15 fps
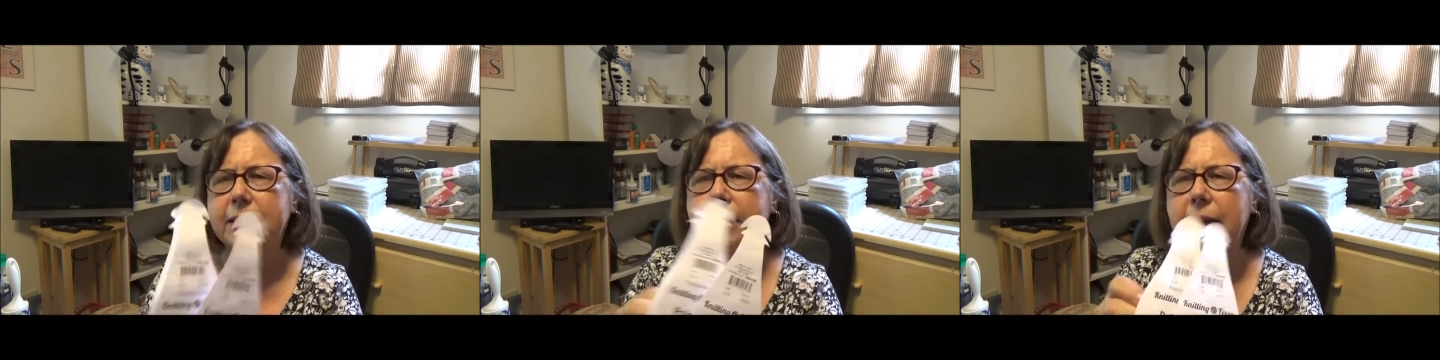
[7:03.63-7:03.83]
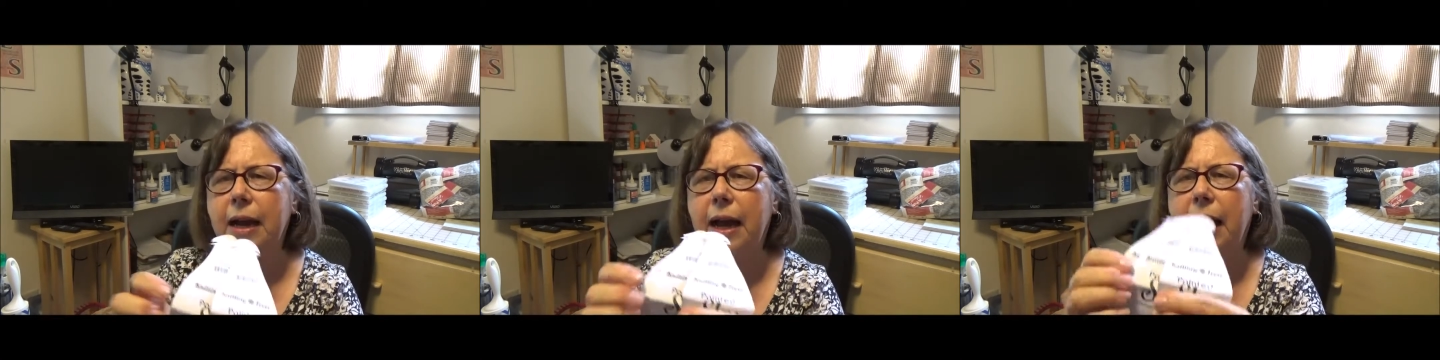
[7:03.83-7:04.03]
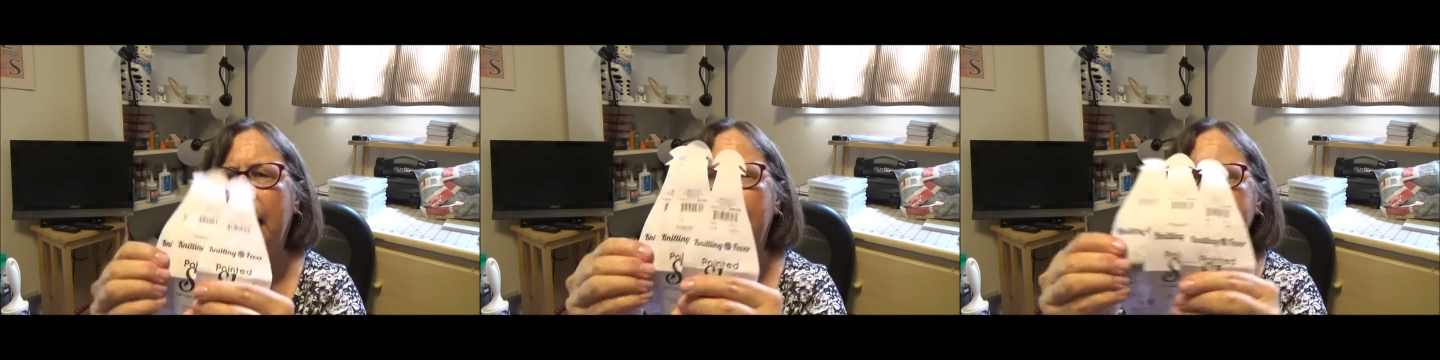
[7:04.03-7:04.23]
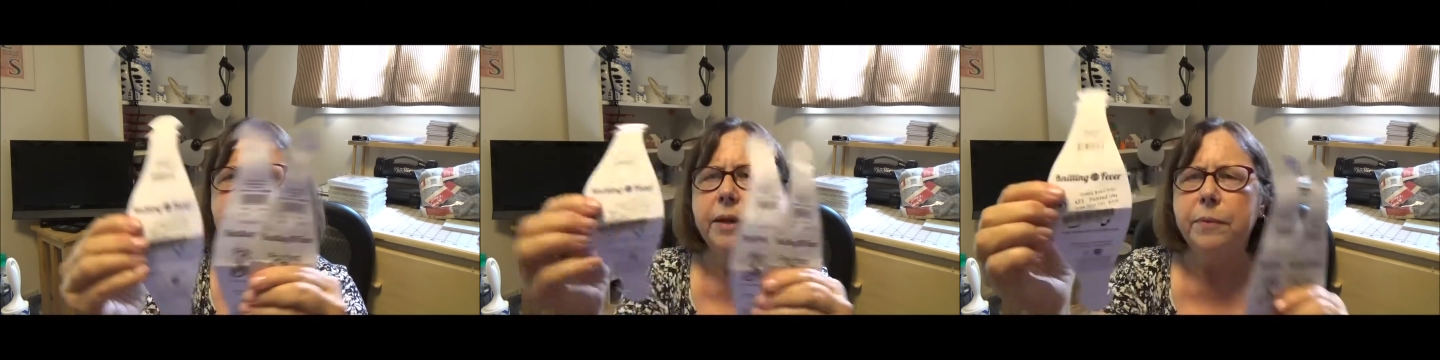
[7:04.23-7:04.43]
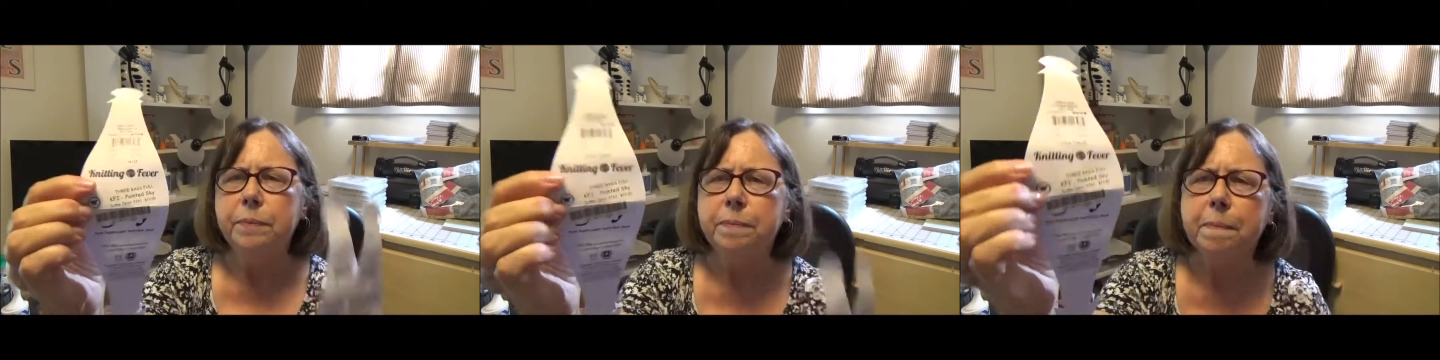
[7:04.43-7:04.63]

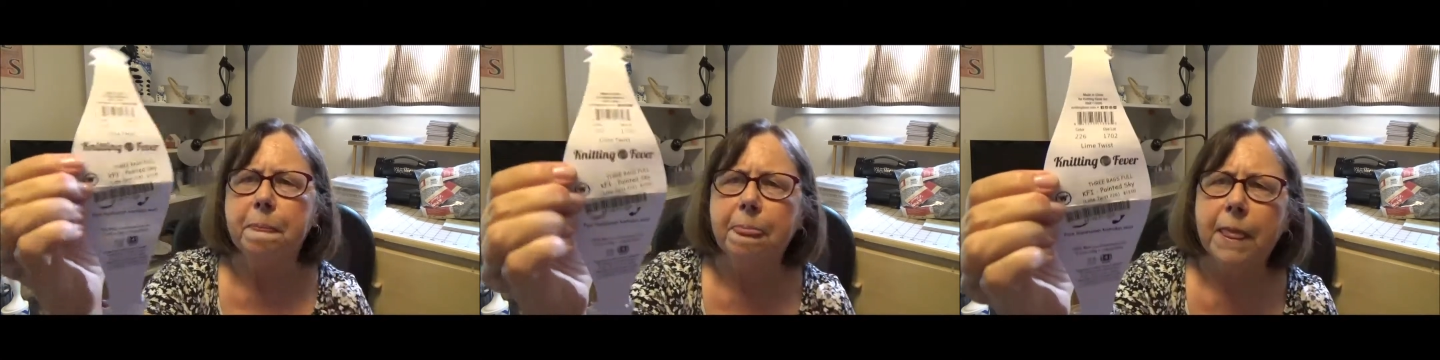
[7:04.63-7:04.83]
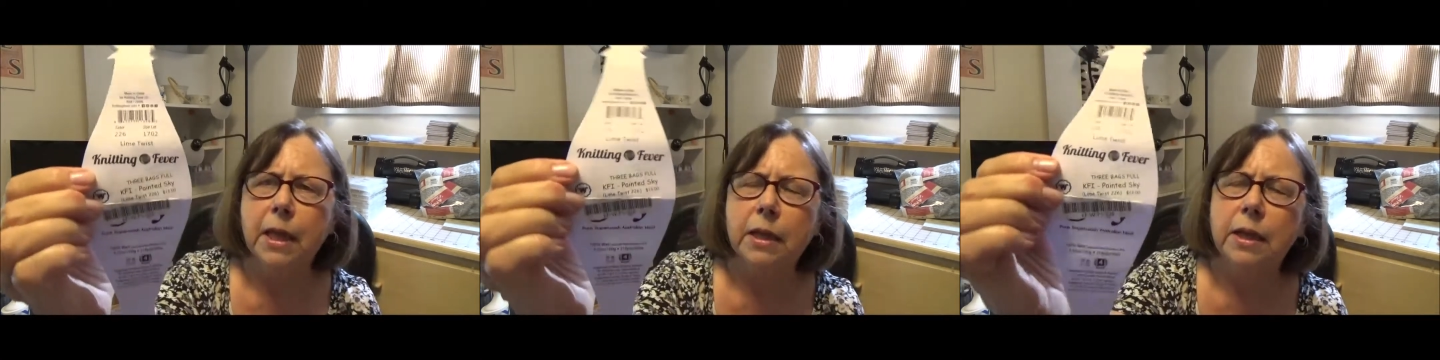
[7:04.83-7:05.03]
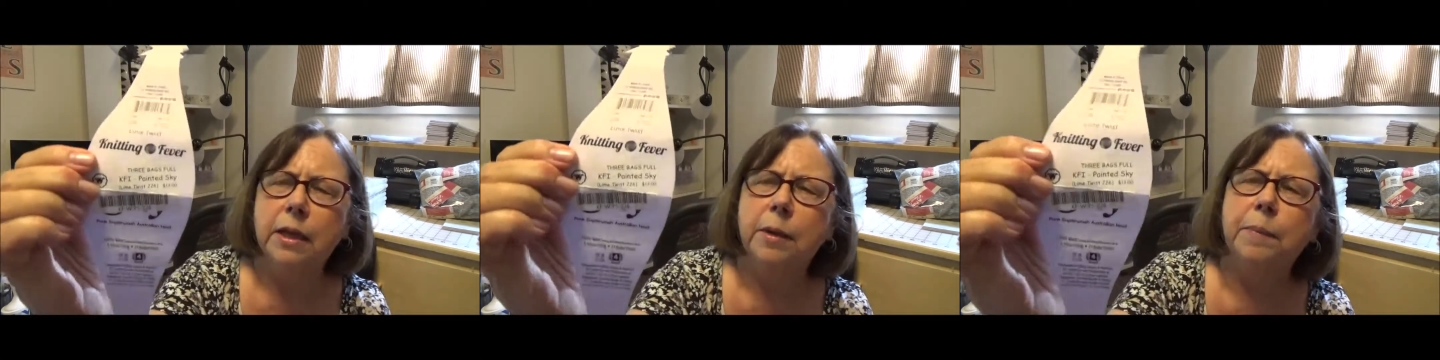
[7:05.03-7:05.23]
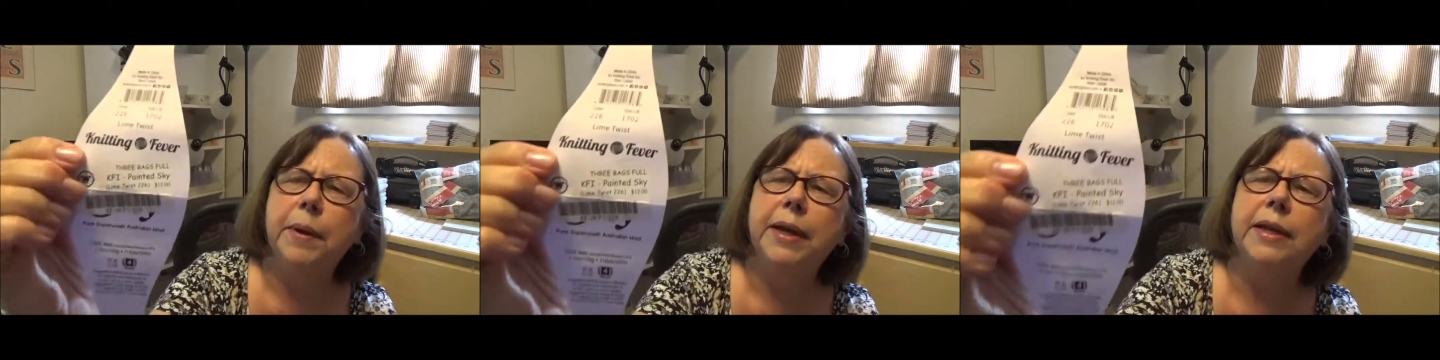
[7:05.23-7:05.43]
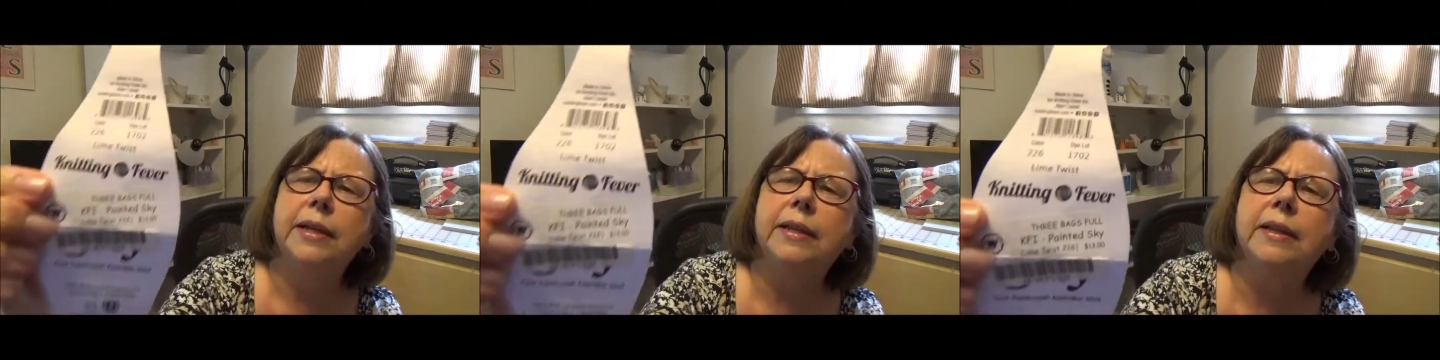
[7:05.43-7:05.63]
Sky,
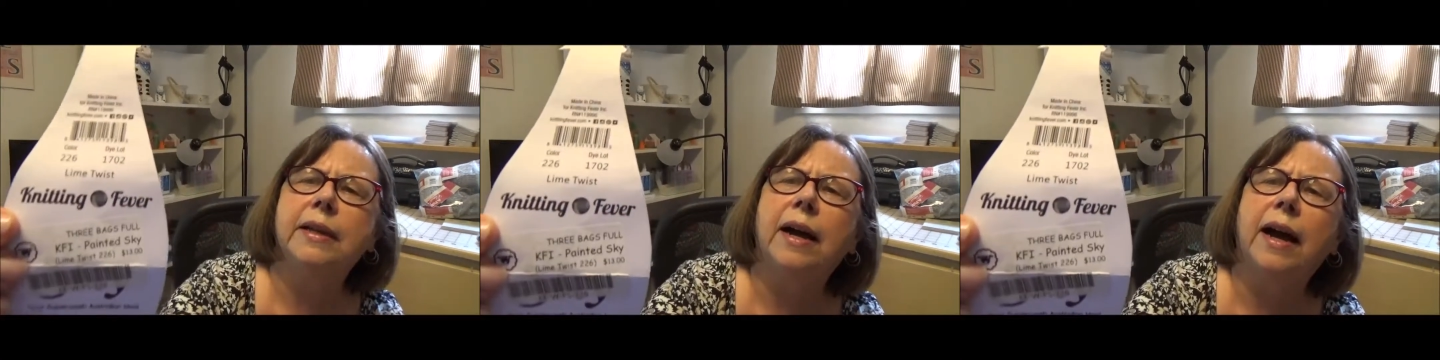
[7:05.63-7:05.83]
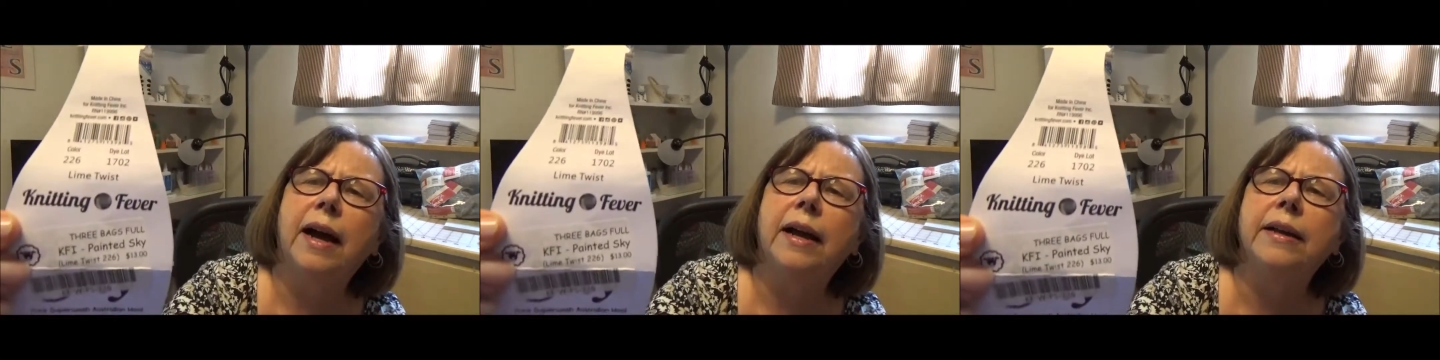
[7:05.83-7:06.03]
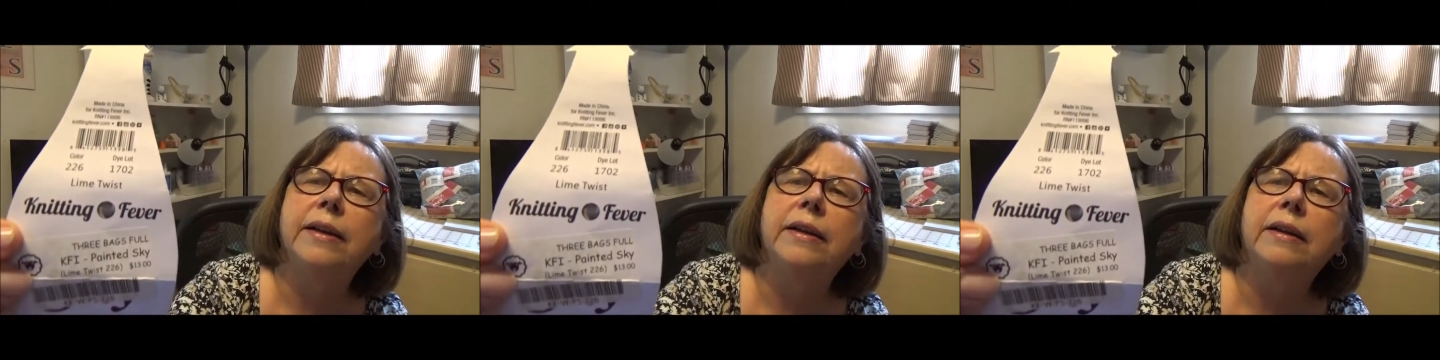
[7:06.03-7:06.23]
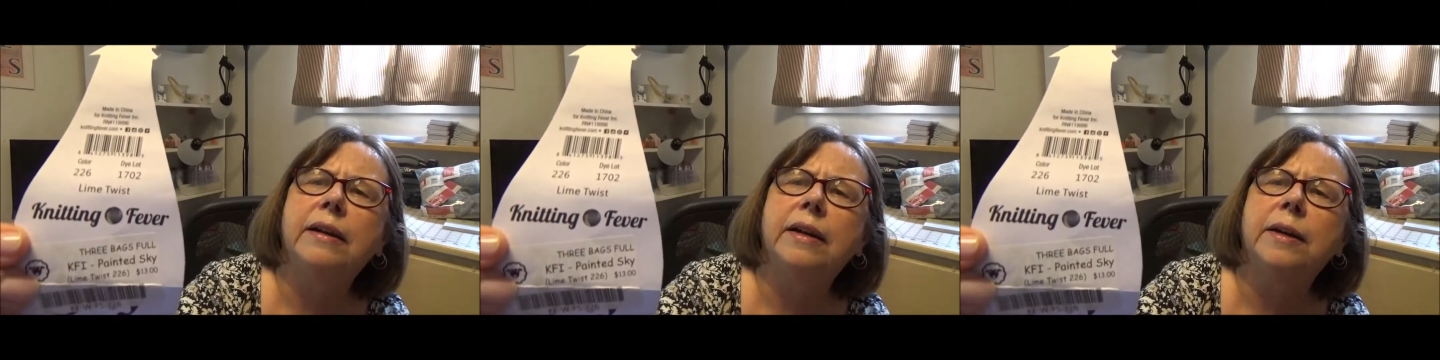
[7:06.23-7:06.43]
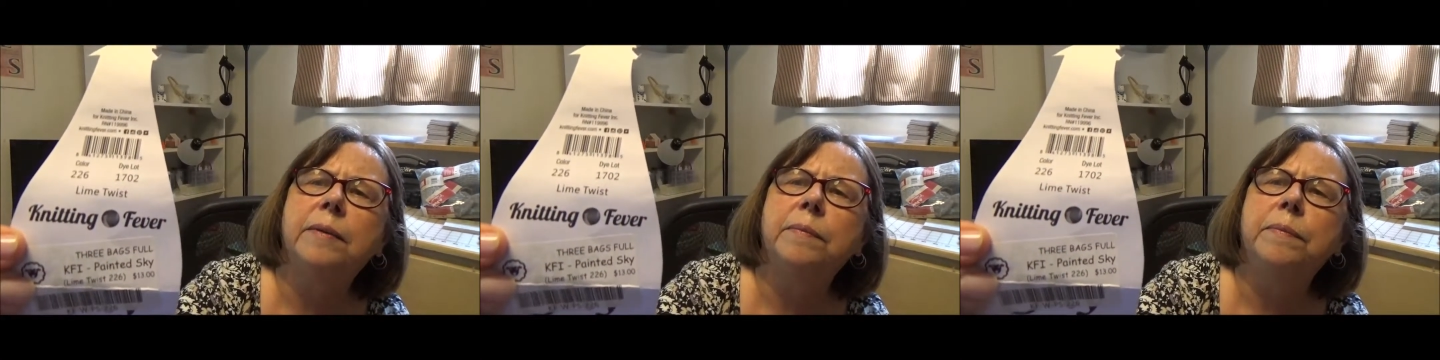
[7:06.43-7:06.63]
Painted Sky
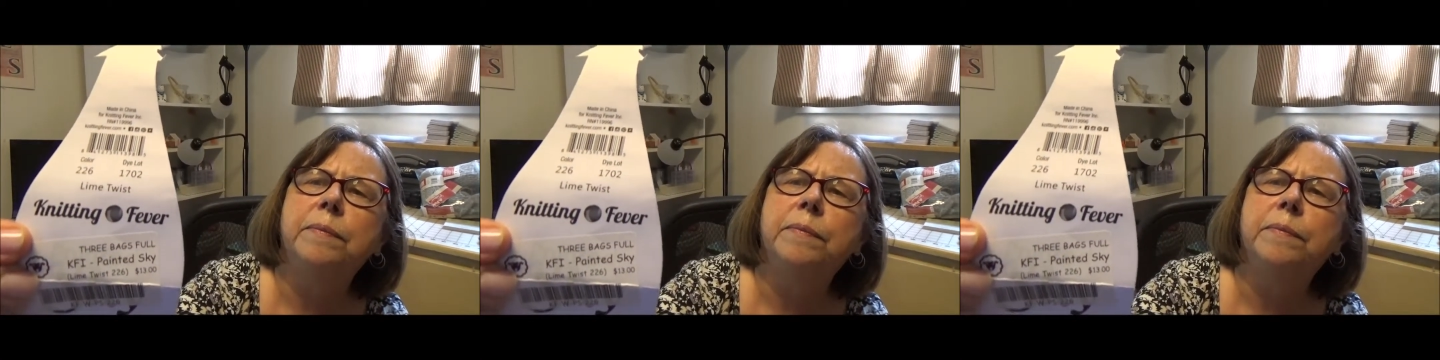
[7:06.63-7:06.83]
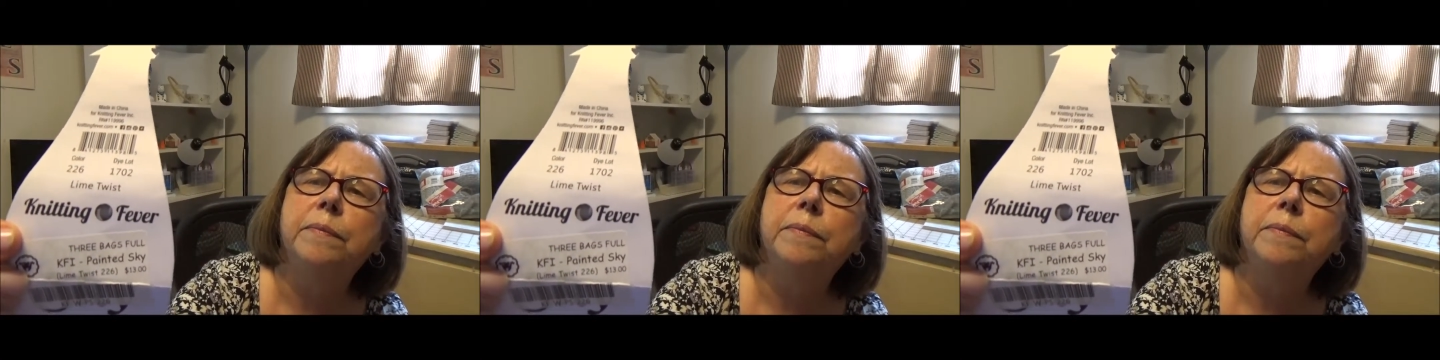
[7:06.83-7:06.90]
um,